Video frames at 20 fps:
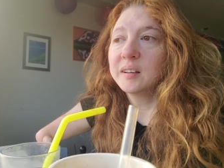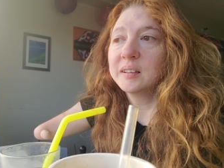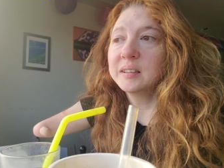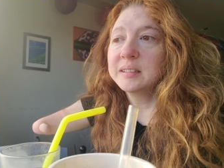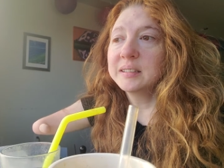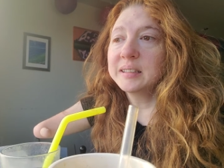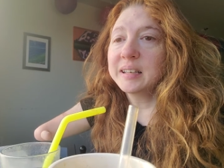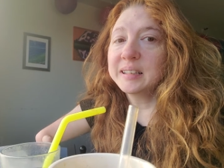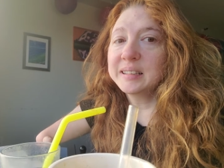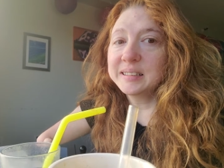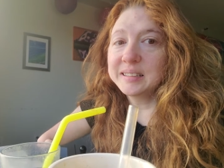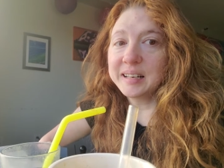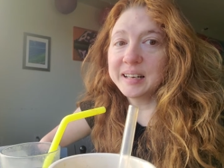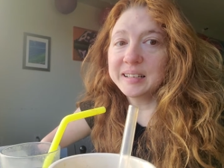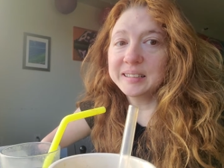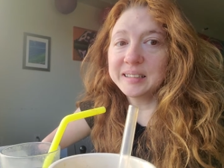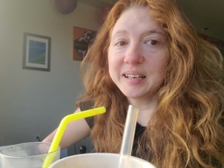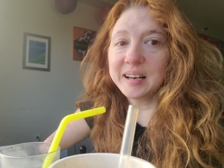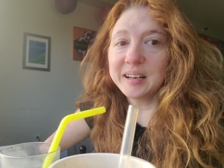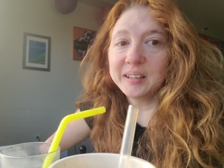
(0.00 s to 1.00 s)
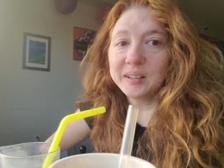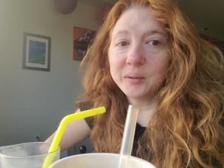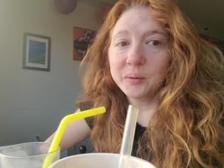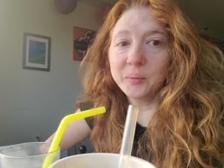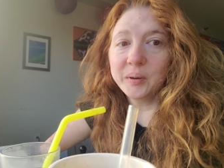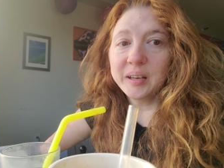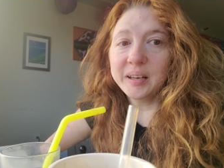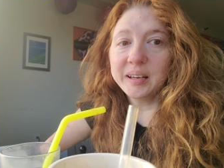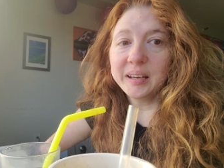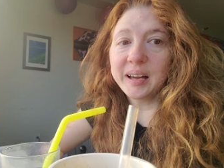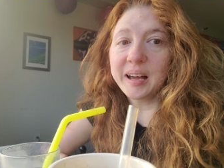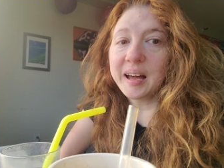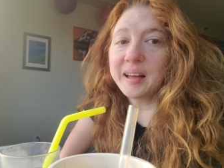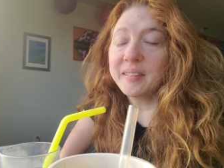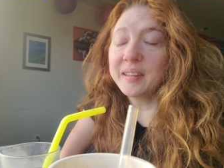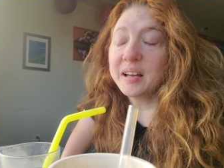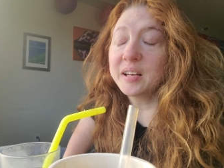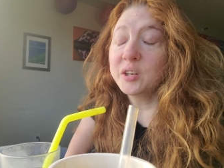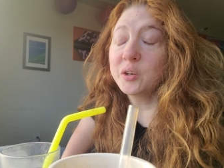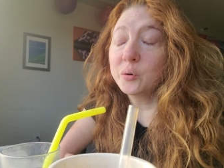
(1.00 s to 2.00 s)
six days out of the week and
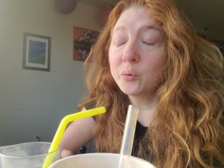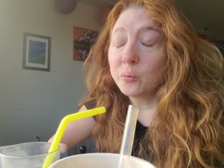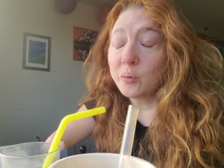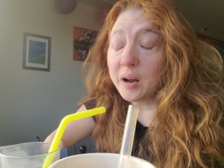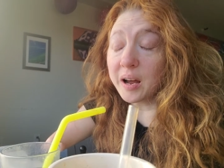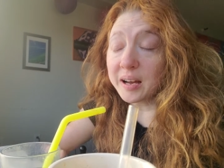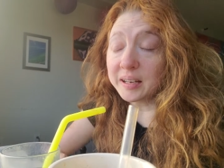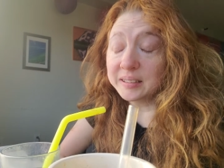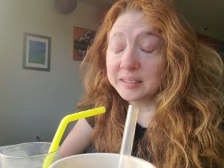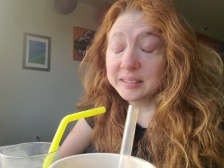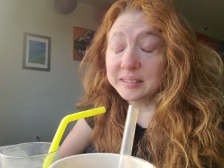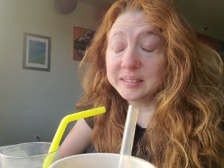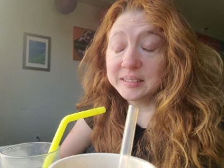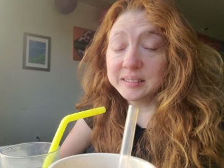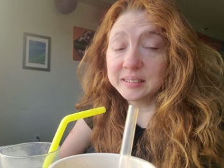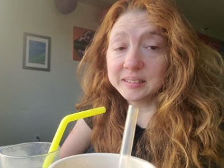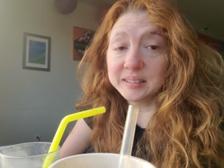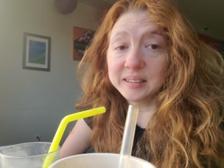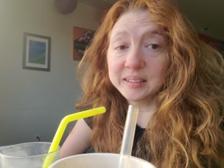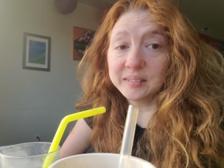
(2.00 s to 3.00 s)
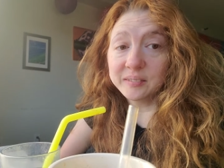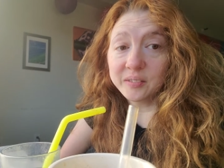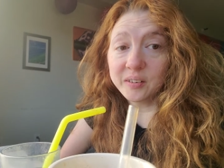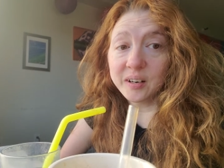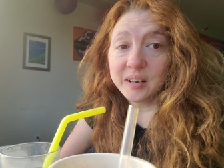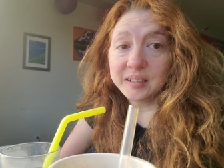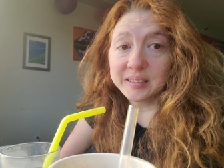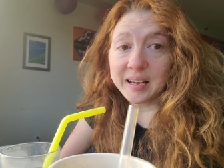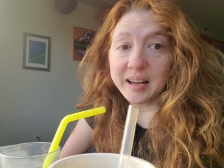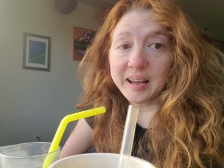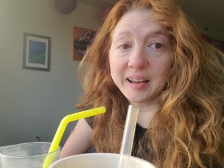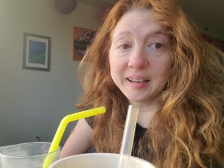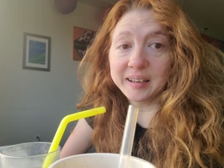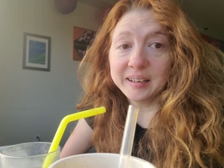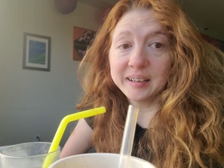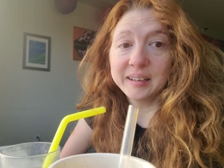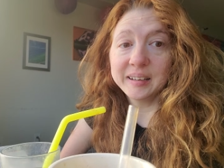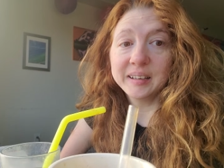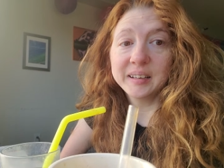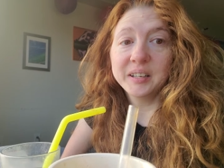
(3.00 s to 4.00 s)
then you rest for a
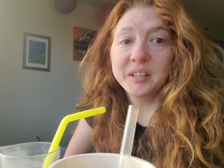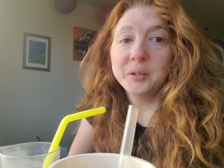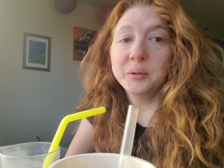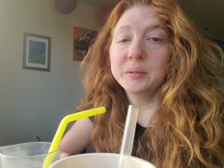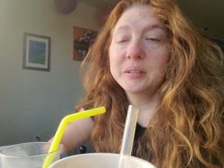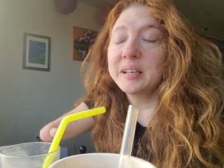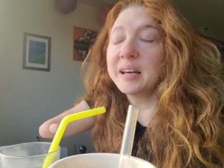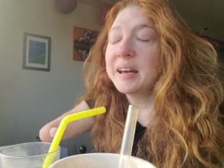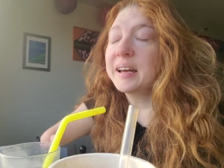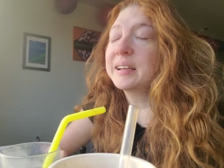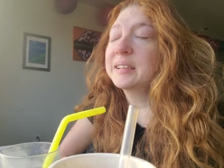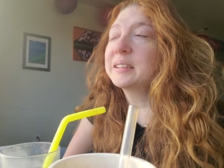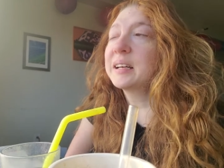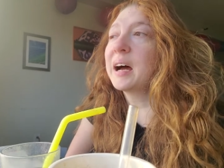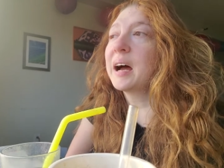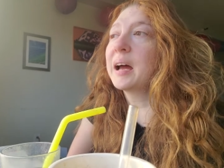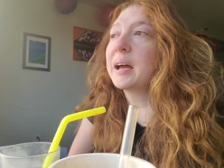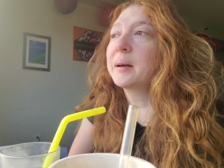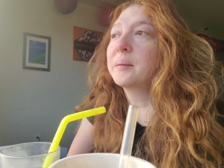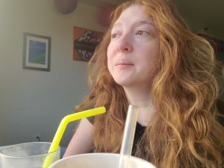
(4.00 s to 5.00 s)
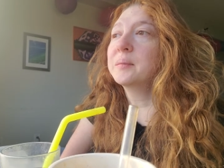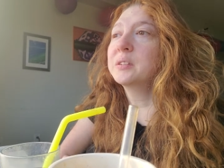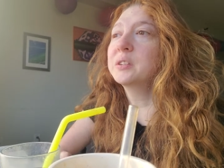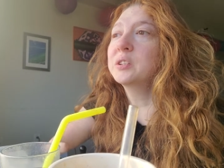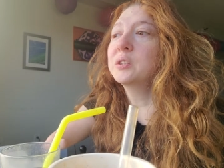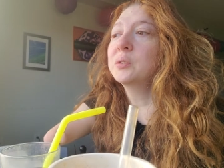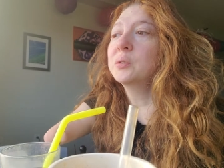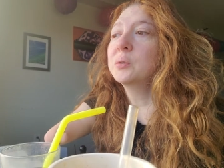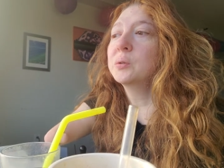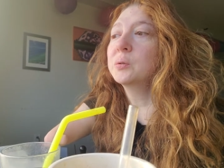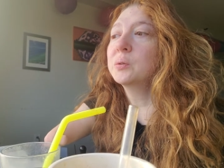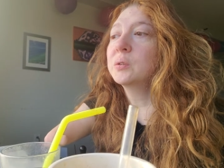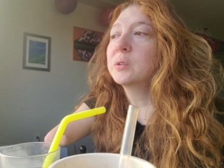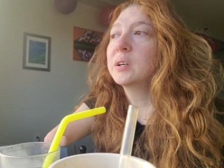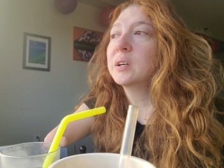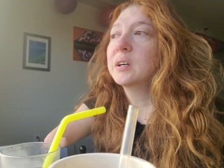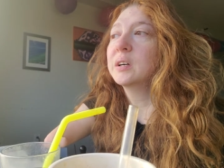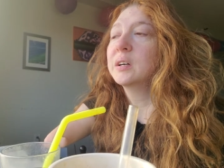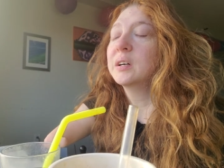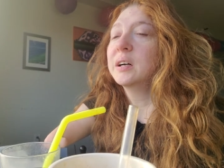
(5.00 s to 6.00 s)
day. You take time to
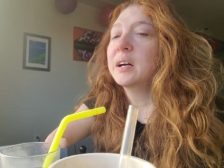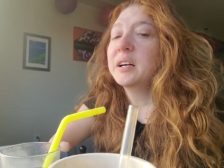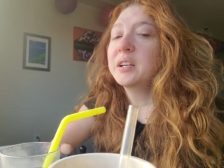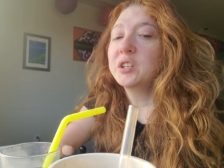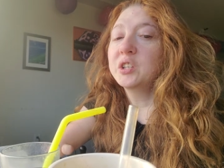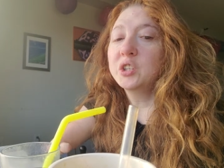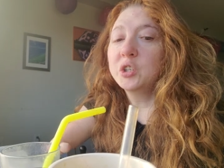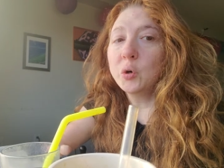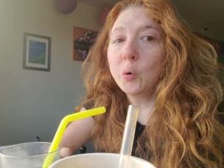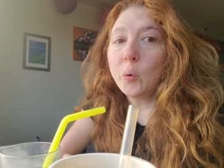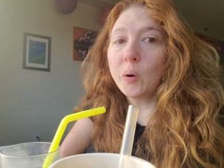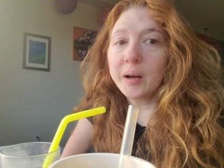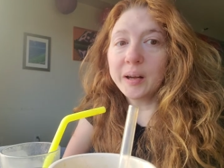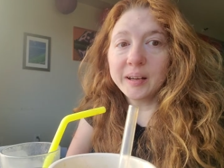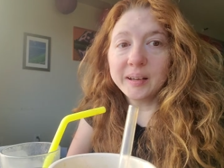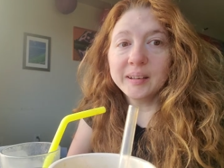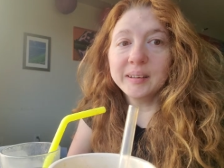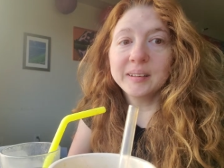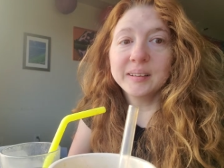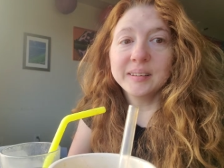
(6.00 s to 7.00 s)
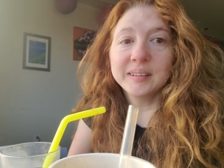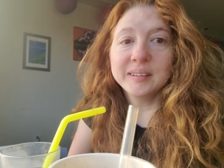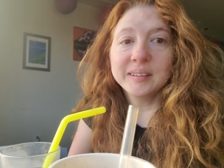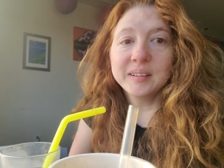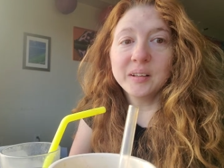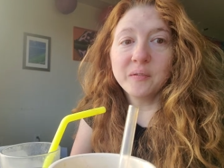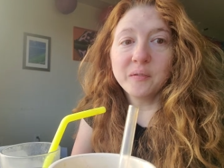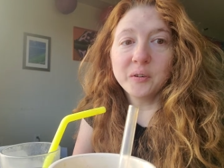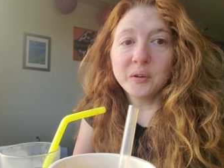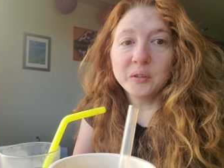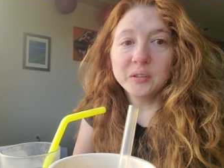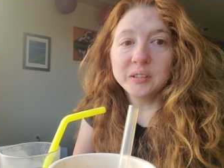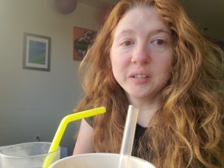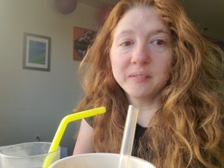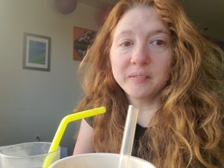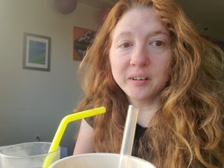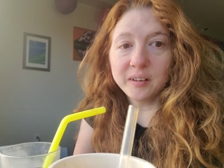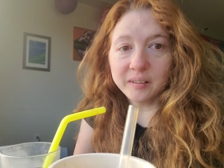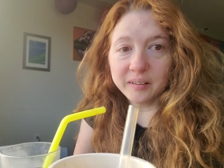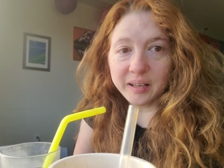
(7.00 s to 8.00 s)
enjoy the fruits
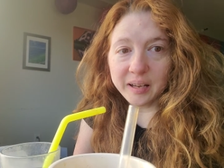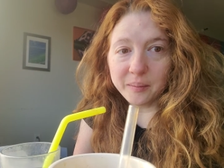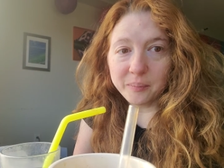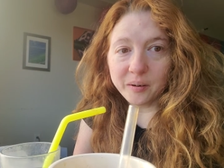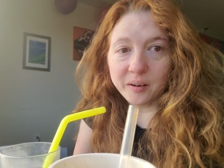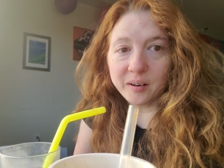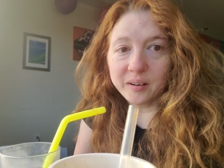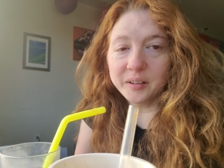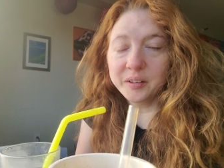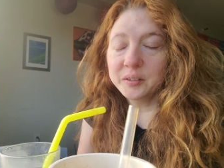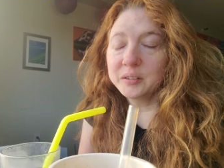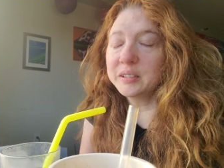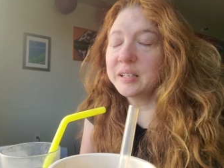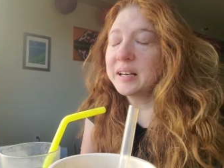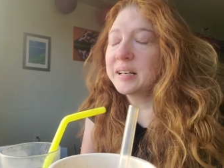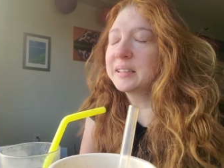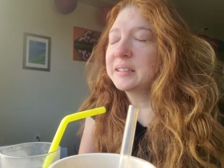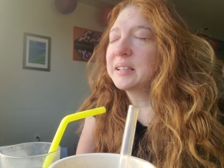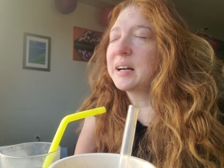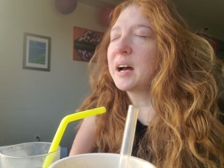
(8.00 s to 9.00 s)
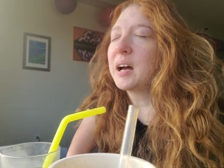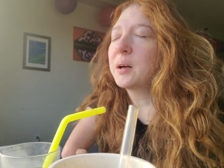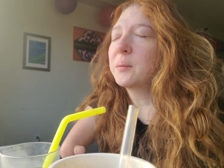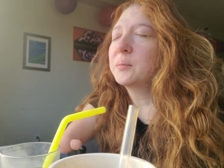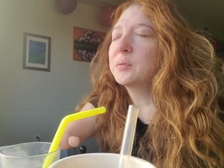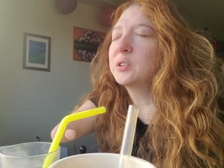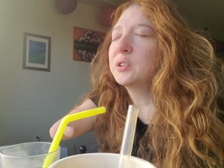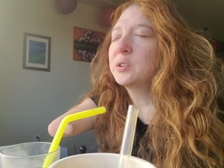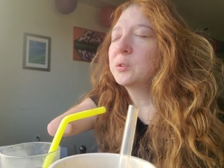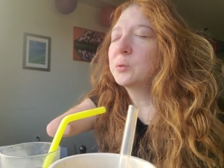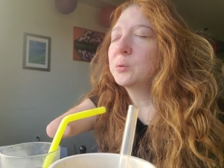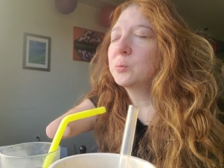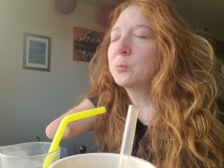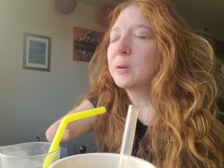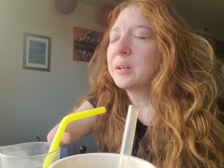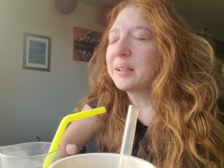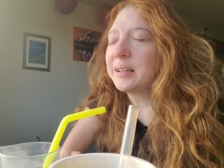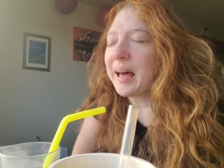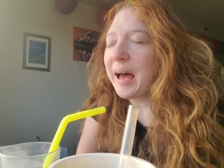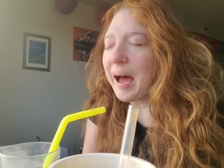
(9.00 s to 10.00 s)
of your labor. You take time to
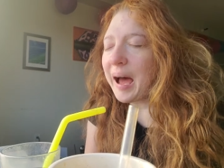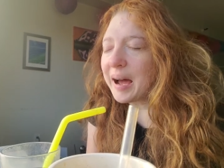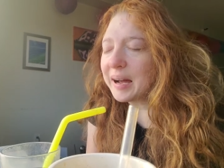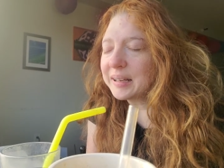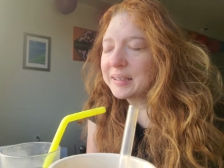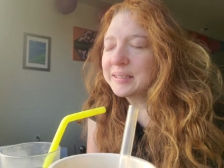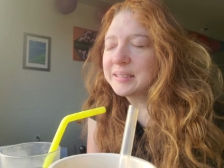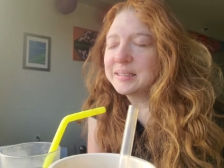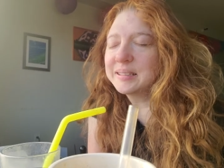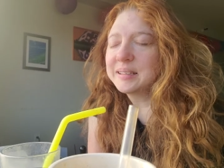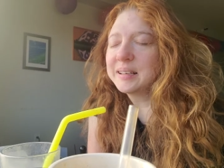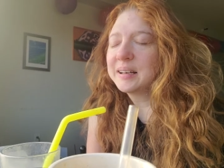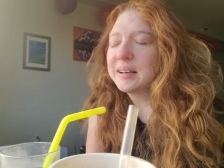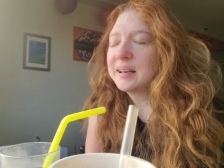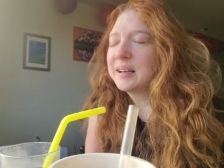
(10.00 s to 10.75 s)
relax